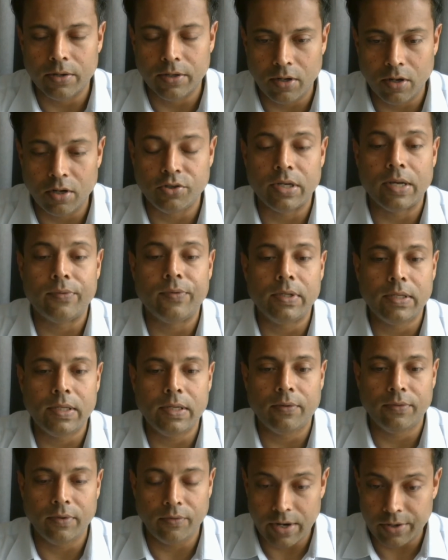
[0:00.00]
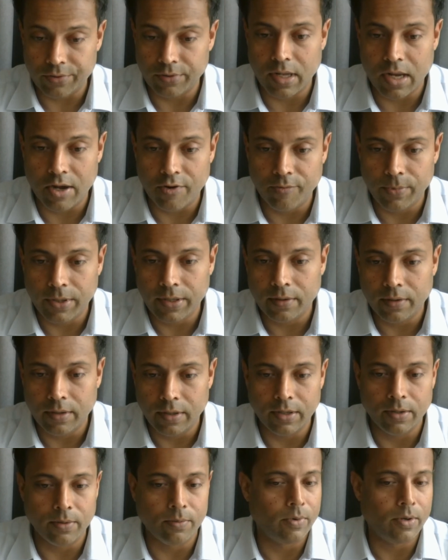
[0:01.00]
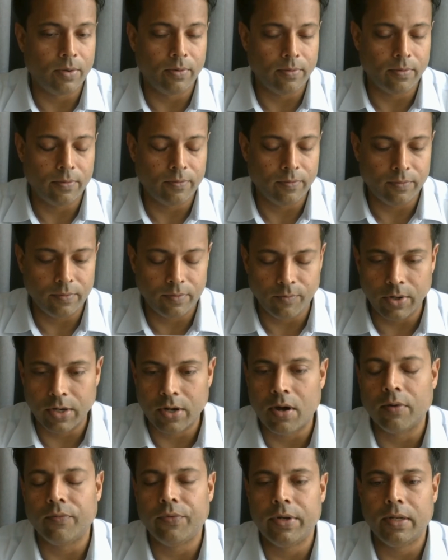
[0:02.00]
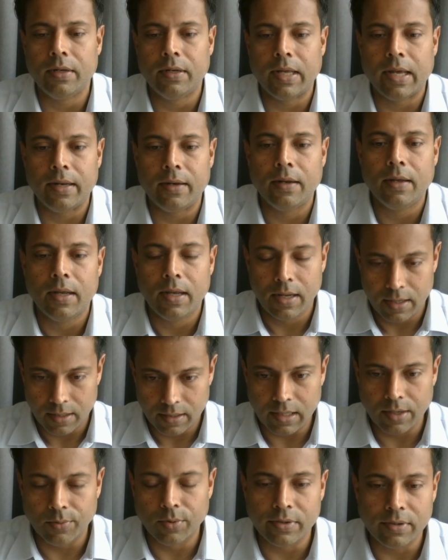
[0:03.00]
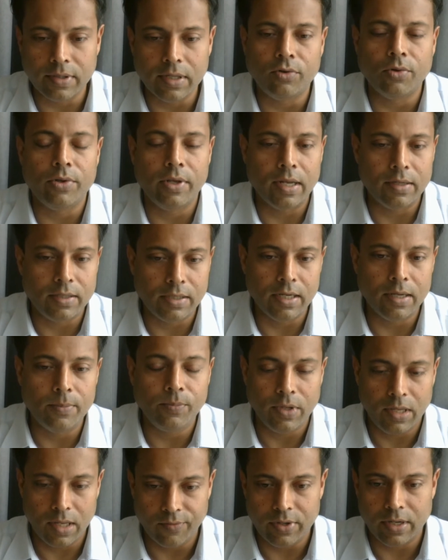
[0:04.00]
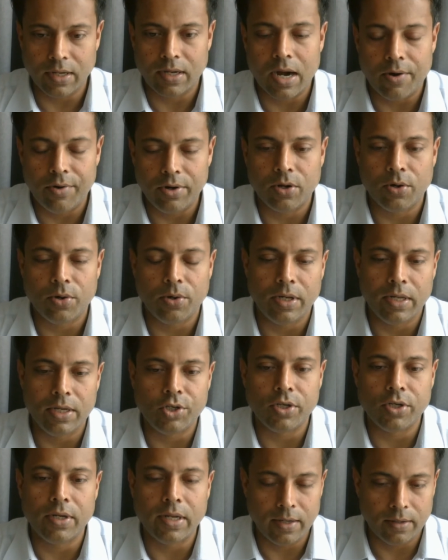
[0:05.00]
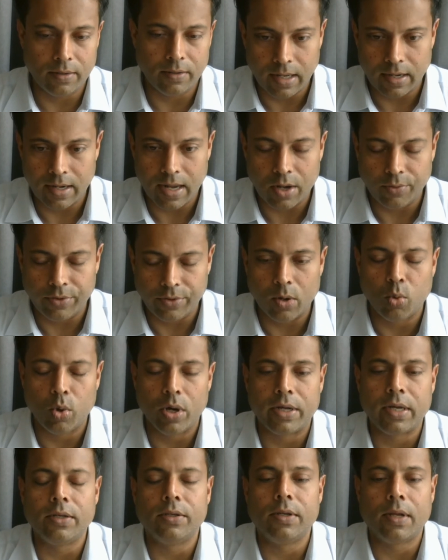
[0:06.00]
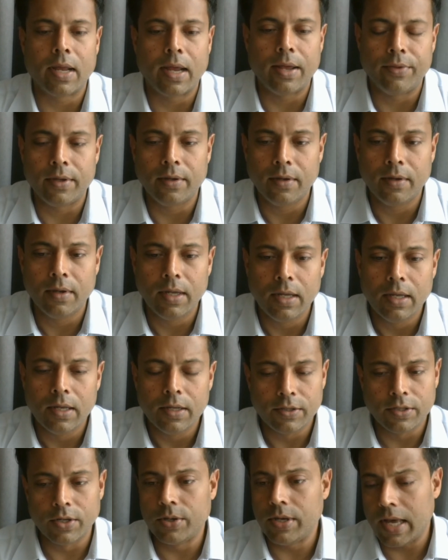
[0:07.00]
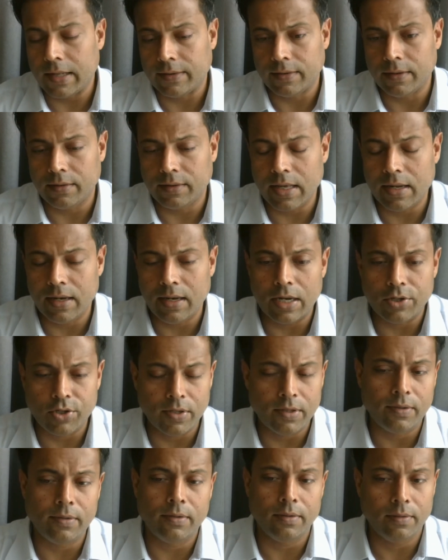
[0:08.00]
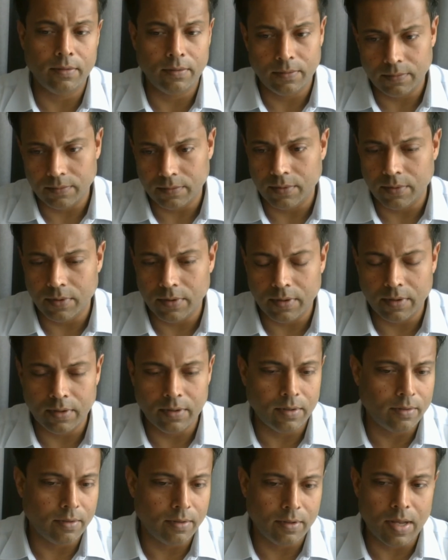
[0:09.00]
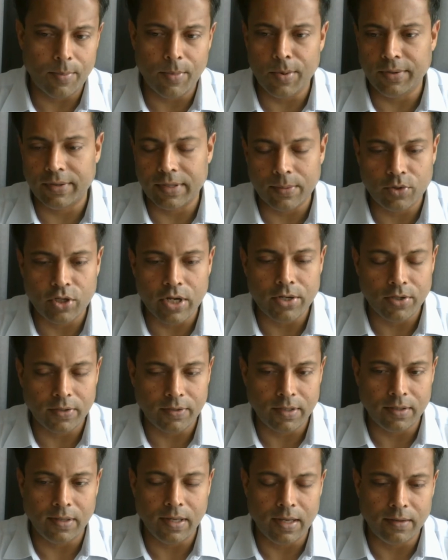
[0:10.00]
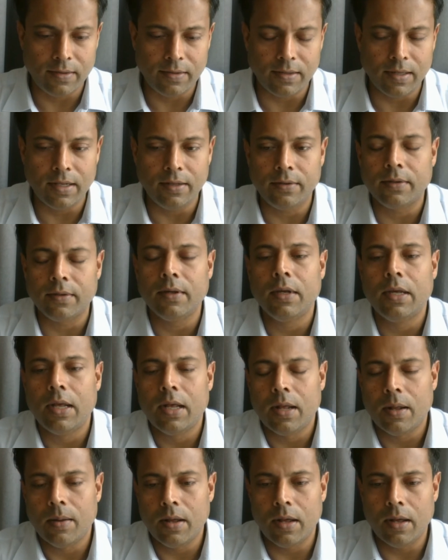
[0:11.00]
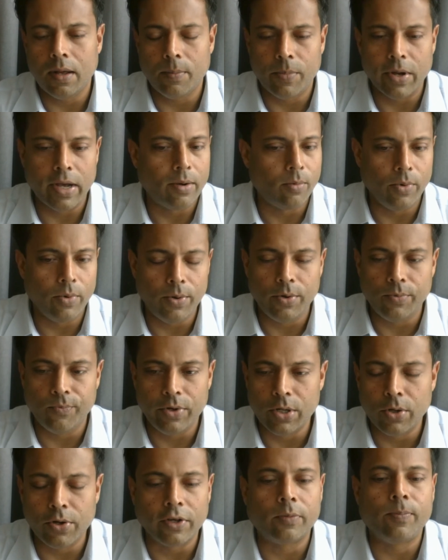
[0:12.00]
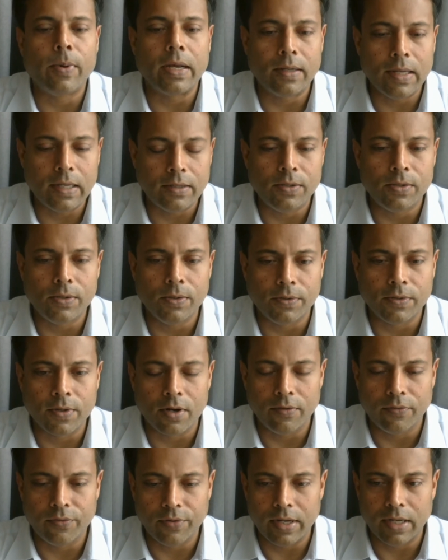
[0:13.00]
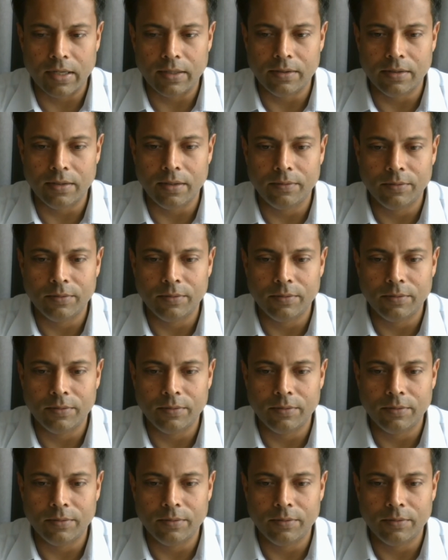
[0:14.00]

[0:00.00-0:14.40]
on the longevity of the federal government. You know, we're, we're confident that they will see through their term, given the current coalition and, and how they're working together. So yes, state elections, uh, there may be some changes in, in seats, uh, but we, we don't expect that to sort of uh,